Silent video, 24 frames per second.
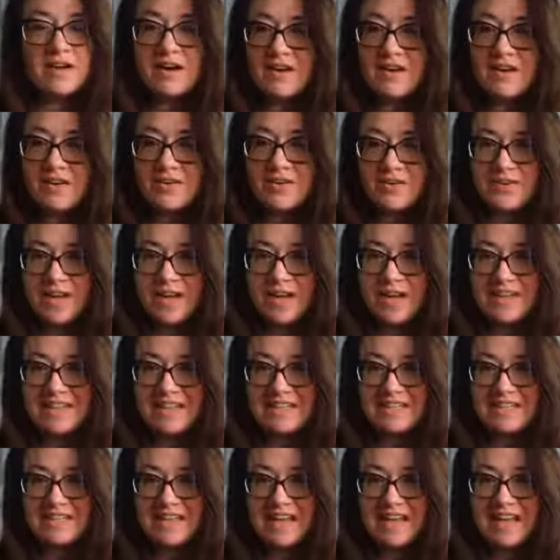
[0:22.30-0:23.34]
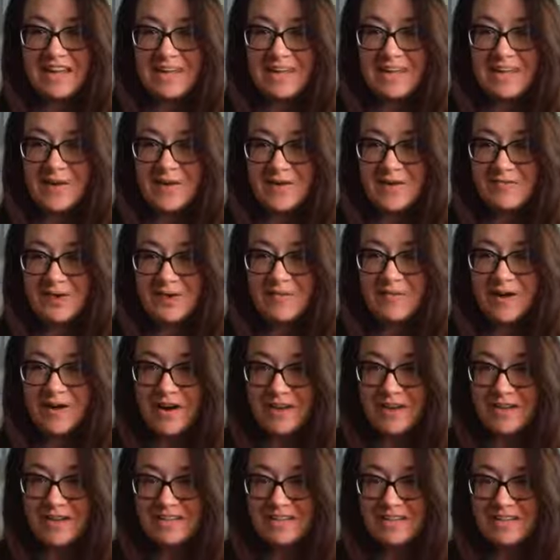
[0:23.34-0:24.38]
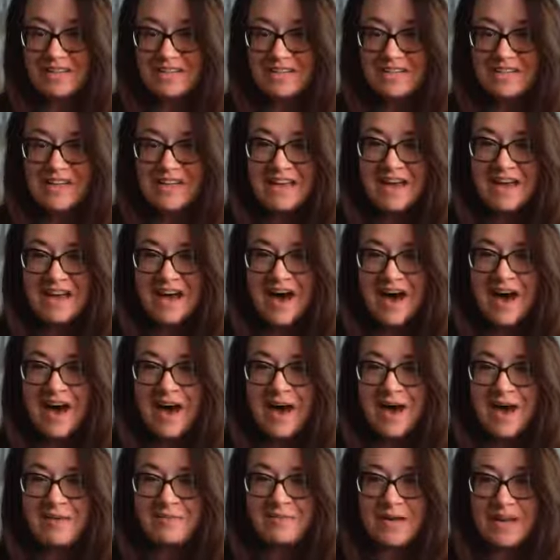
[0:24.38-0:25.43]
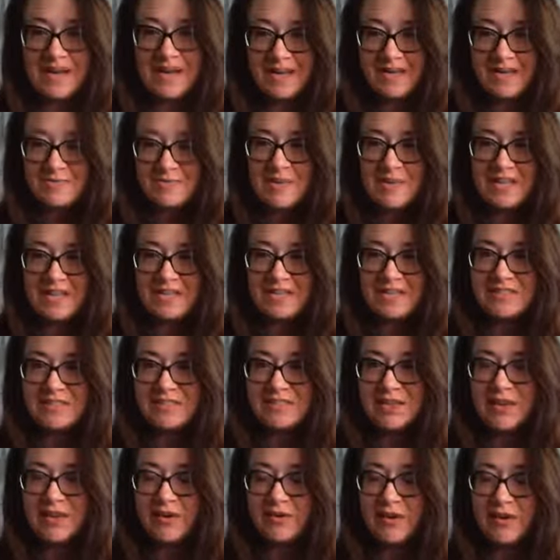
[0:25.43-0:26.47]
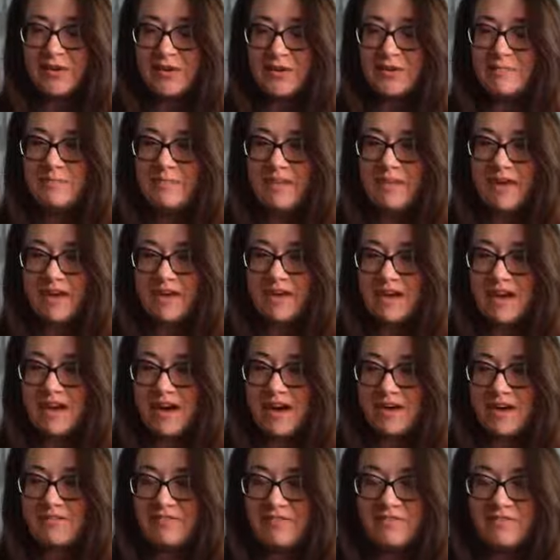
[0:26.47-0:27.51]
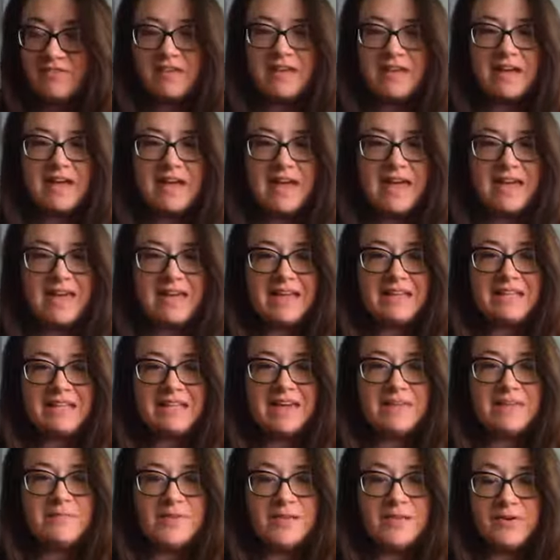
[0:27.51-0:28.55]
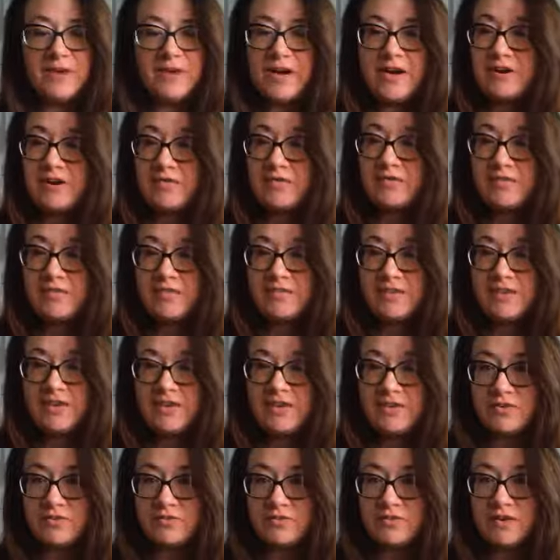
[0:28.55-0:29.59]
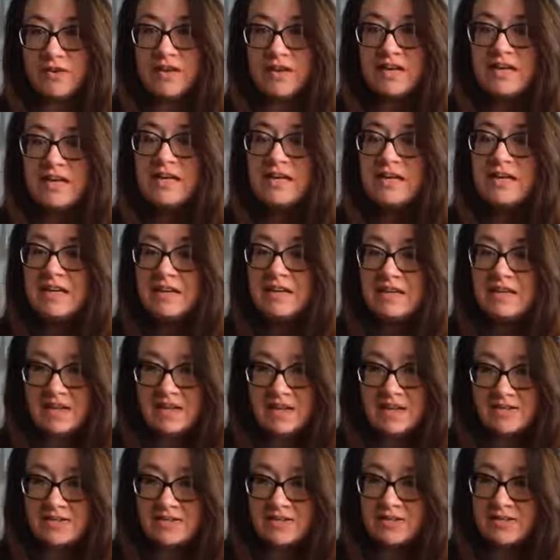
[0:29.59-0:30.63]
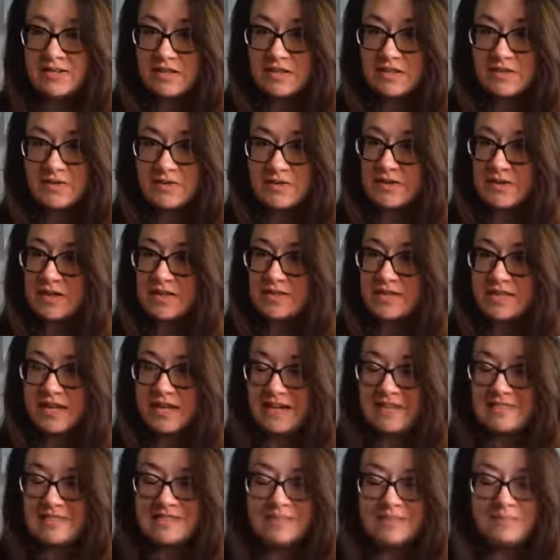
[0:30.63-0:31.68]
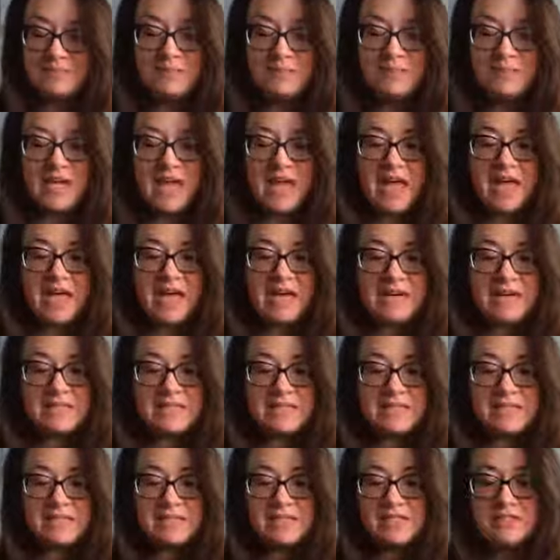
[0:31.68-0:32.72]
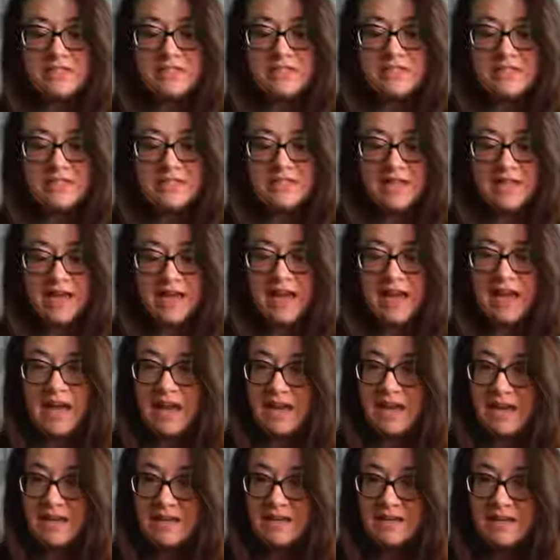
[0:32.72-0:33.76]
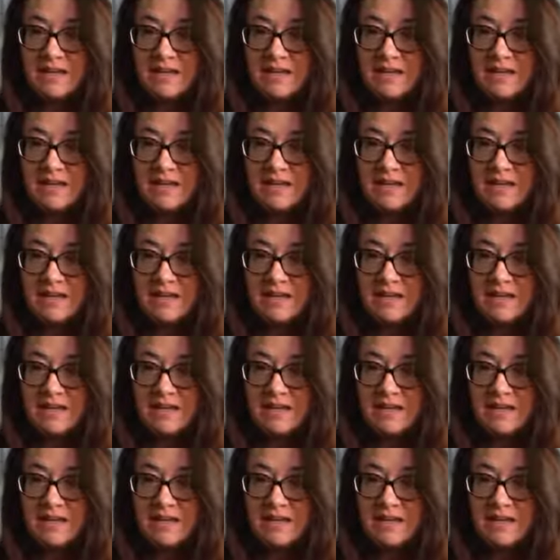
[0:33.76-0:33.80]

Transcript: All right. Hello, everyone. My name is Curator Meagan Huff, and I'm the curator at Fort Vancouver National Historic Site. And today,